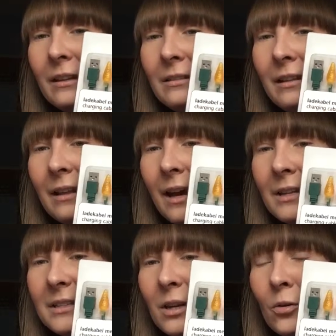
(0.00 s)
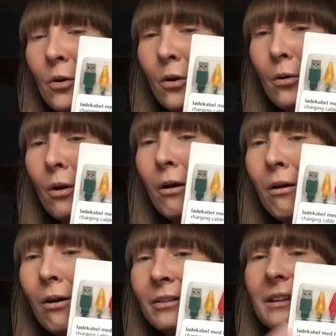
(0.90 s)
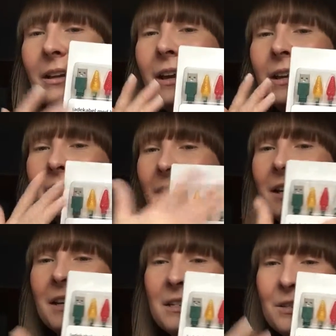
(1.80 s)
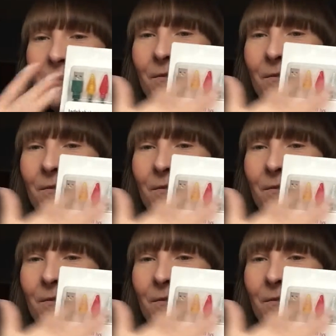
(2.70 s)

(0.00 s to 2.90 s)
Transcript: and the lights go on, and is